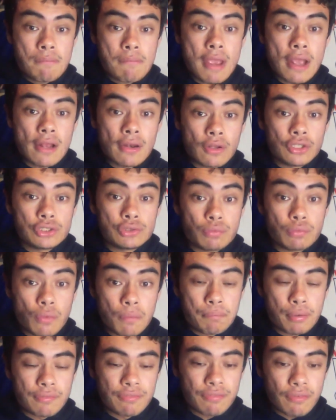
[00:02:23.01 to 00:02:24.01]
Matt Lodge
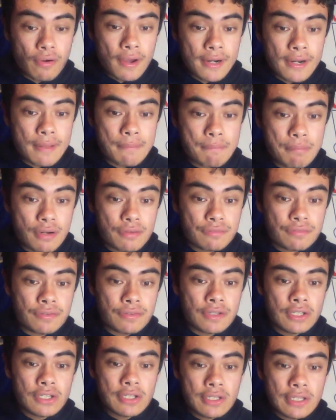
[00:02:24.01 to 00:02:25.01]
will provide a bit
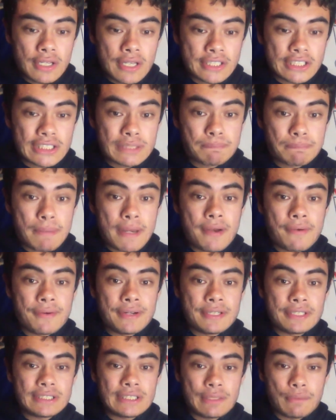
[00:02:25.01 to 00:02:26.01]
of
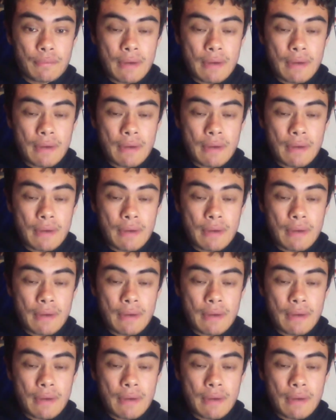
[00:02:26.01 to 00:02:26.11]
experience.